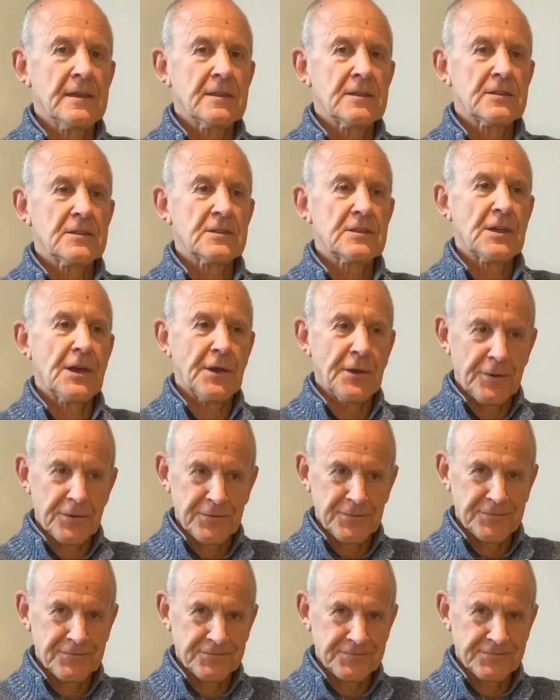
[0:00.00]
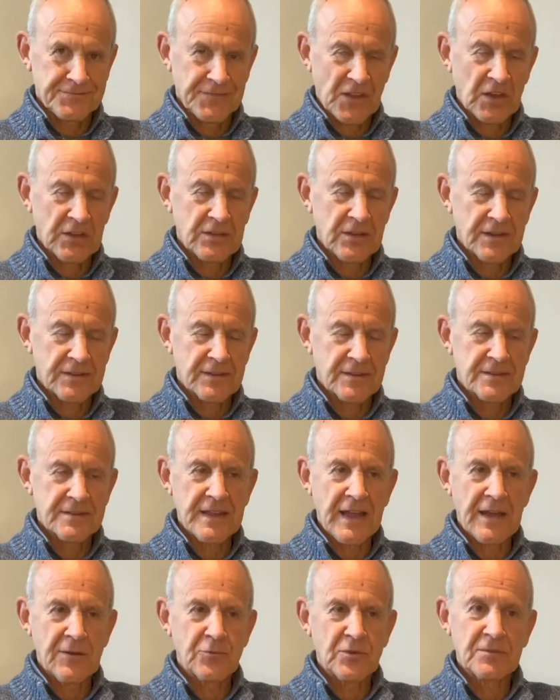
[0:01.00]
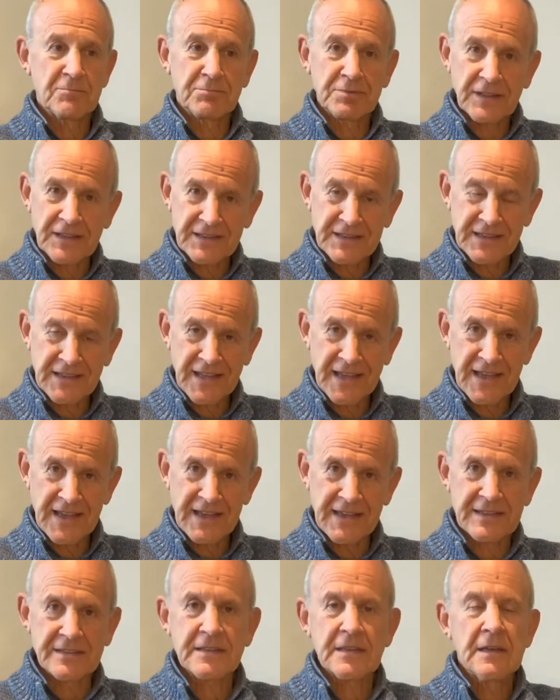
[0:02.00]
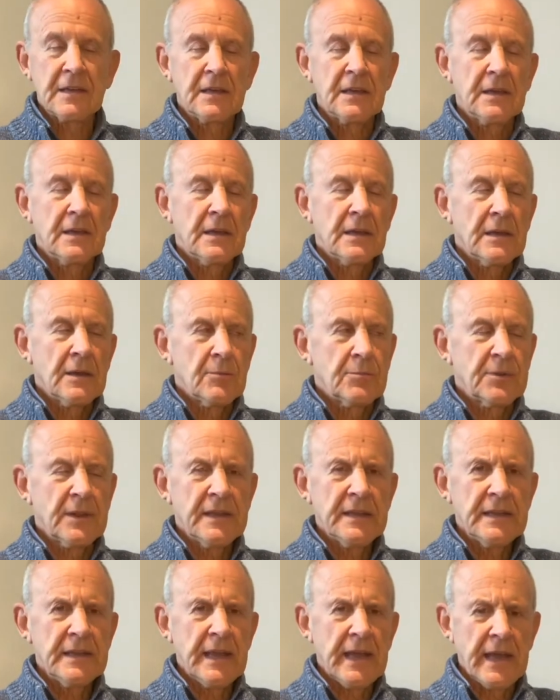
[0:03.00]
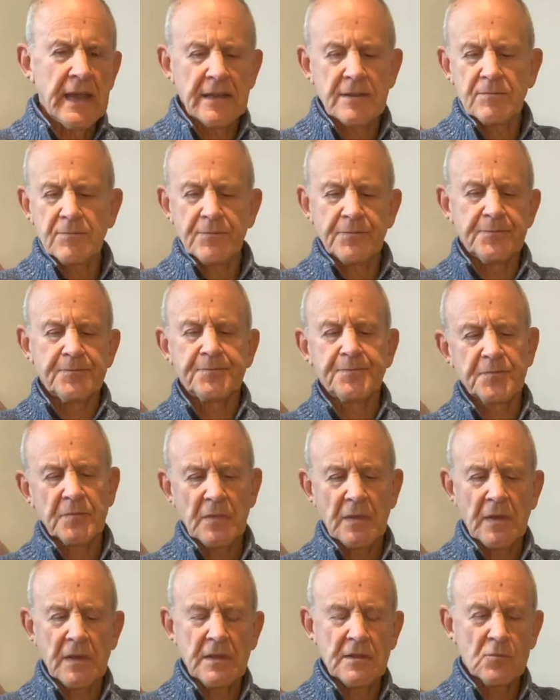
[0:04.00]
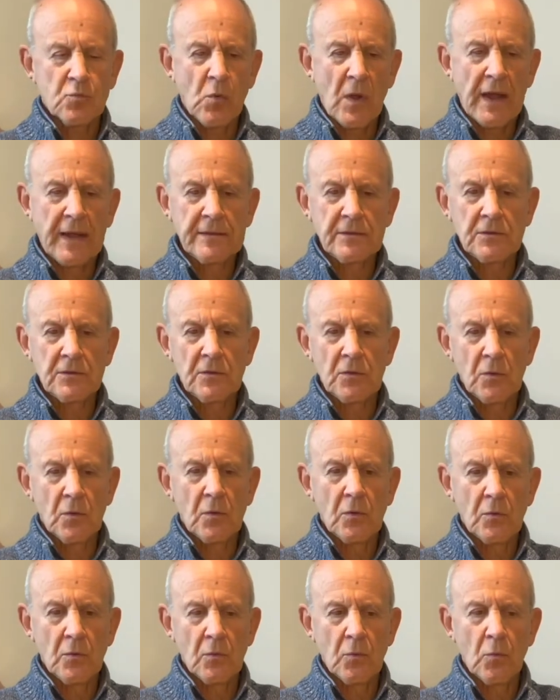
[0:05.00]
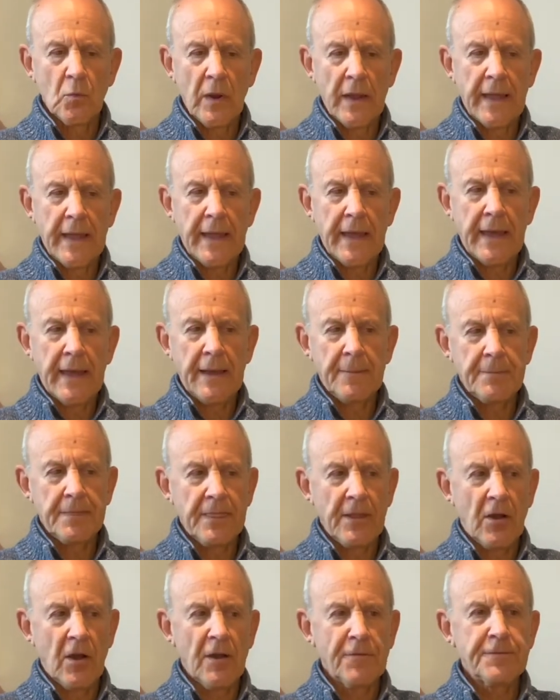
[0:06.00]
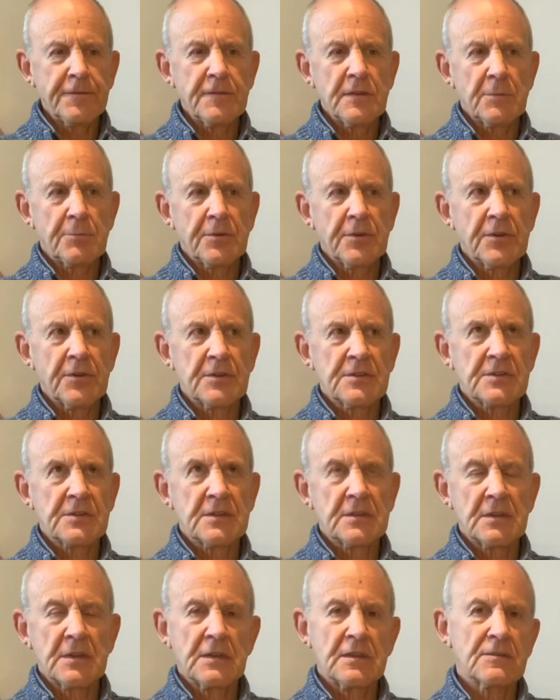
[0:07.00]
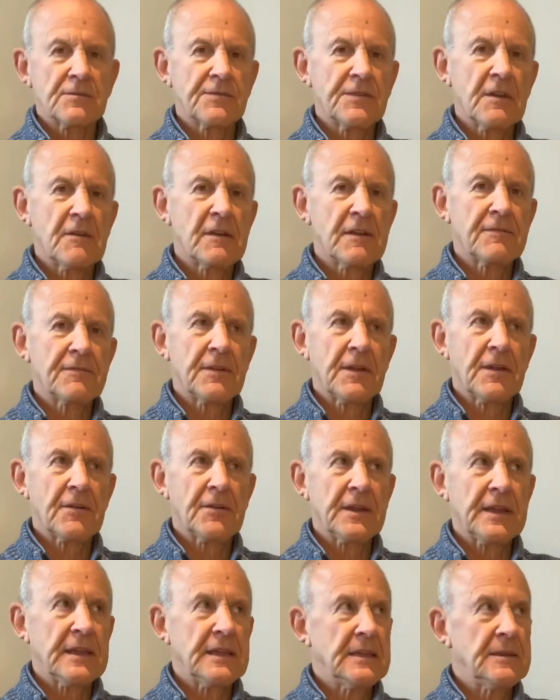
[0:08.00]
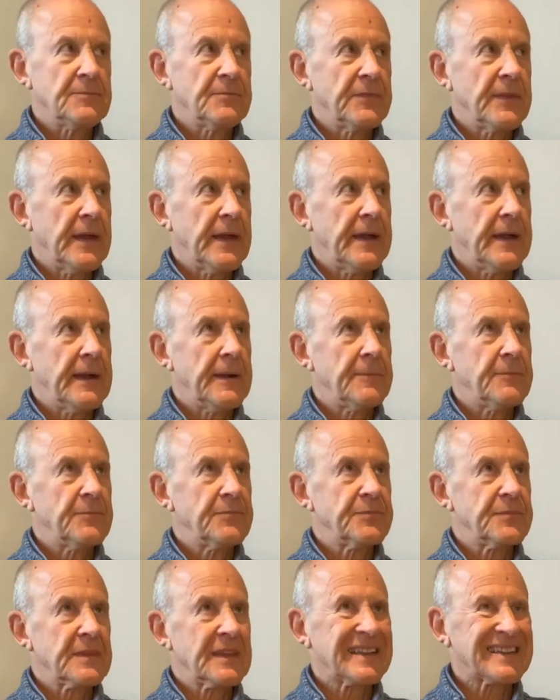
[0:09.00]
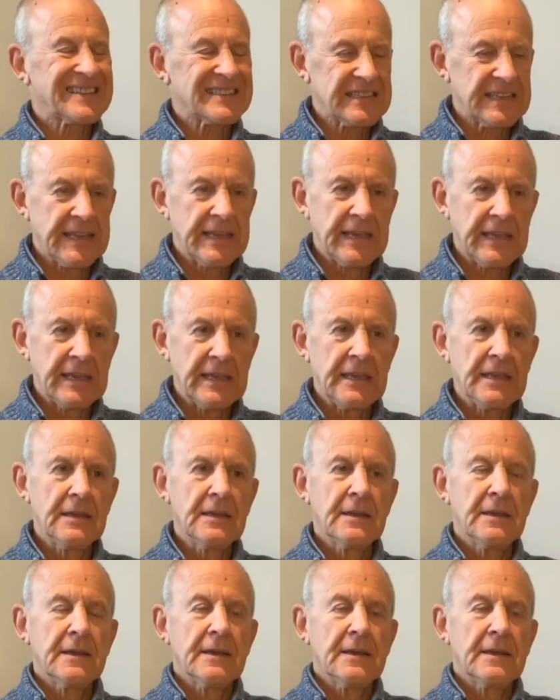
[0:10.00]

So, I'd like to start with bleeding heart. Bleeding heart is one where often the person is very, very clingy.